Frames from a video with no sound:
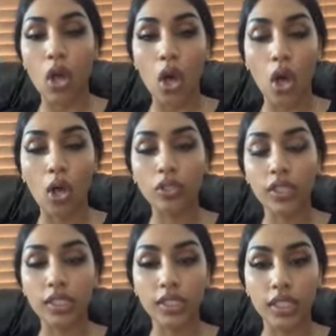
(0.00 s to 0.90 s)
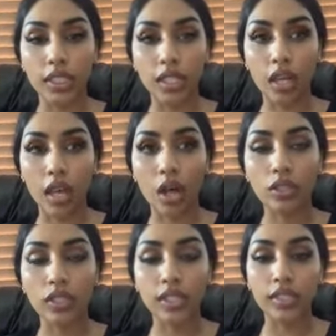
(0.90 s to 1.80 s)
All this
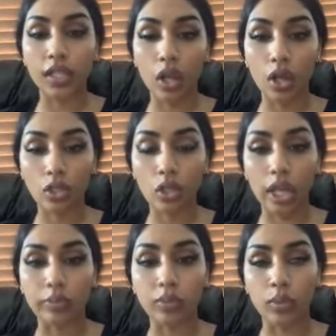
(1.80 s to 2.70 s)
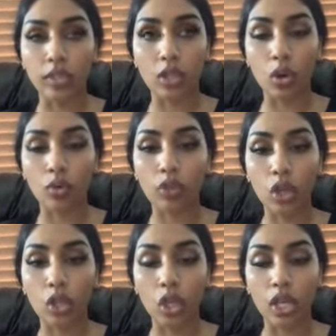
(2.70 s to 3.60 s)
also helps with the
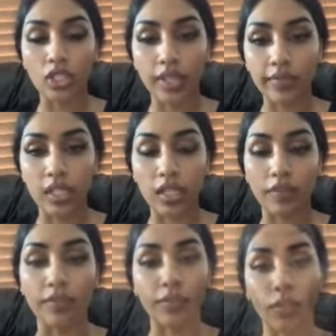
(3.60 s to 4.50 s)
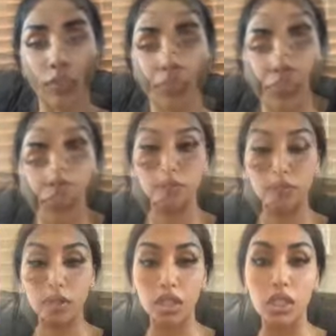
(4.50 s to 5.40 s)
overall longevity of the firm.
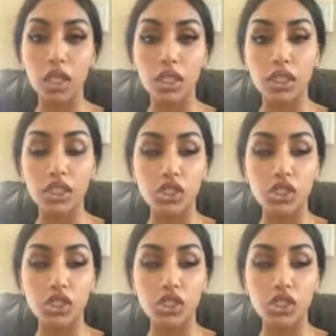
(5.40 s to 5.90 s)
Lynn